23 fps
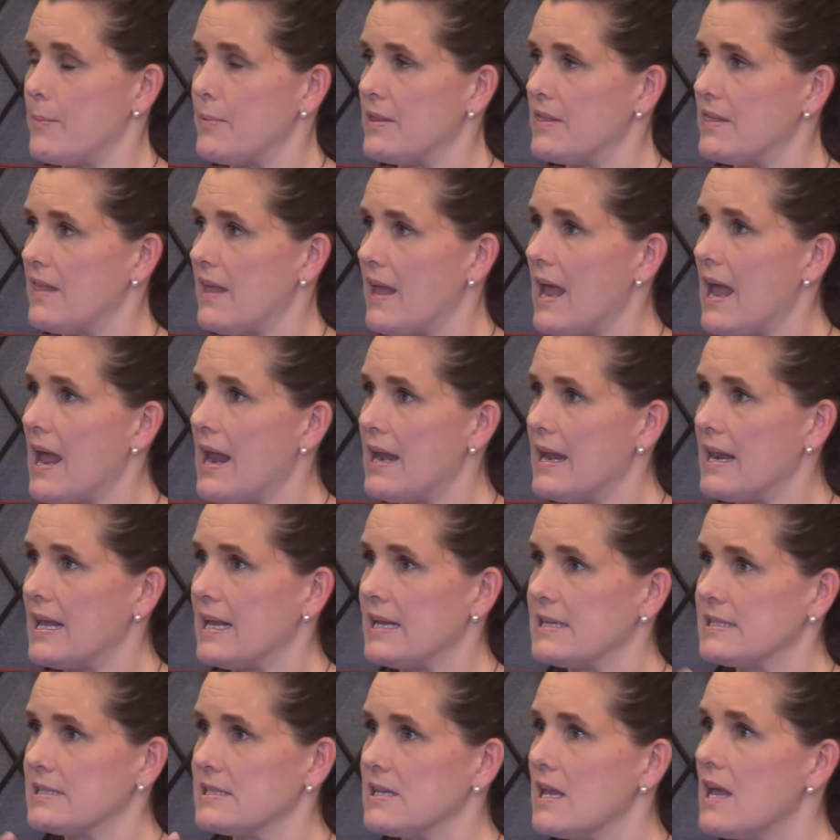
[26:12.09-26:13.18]
but the
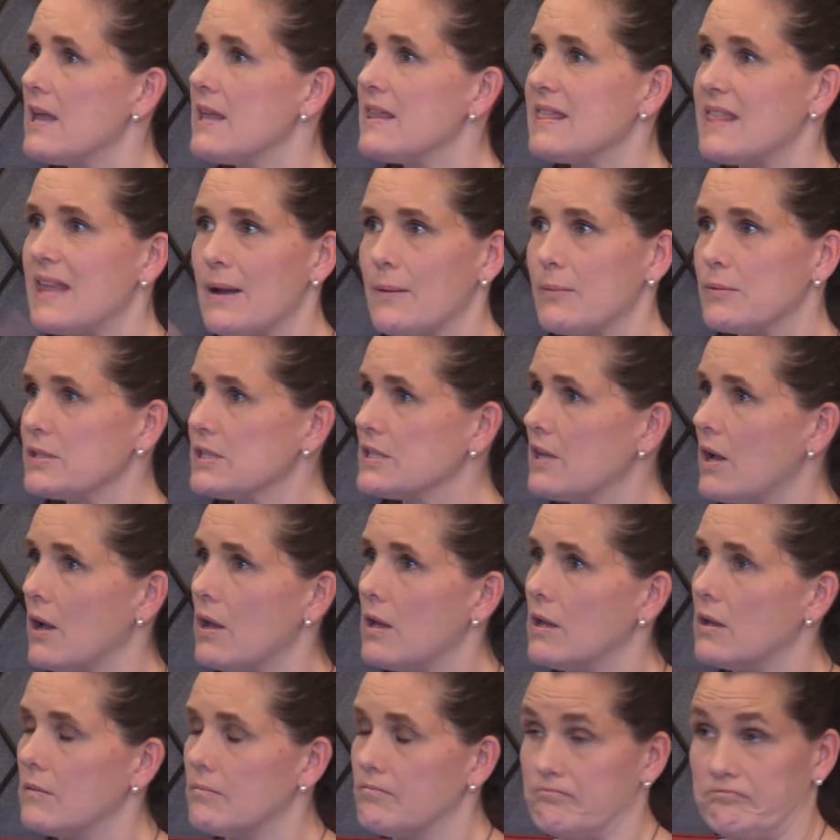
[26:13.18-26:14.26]
headaches, that was all,